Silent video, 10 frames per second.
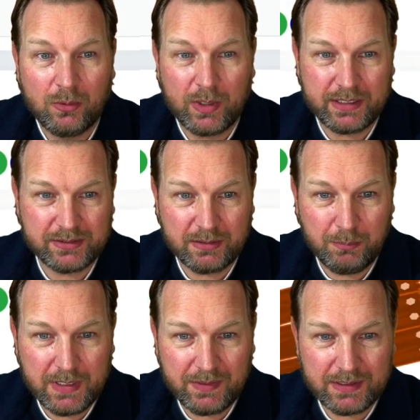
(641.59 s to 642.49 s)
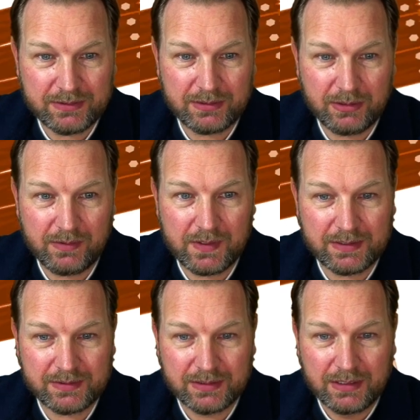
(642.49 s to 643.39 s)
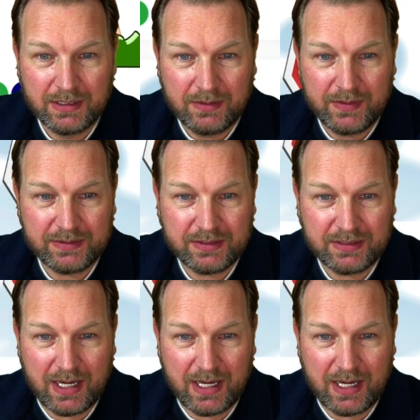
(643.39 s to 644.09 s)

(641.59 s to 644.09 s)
When I submit this, look at this. This is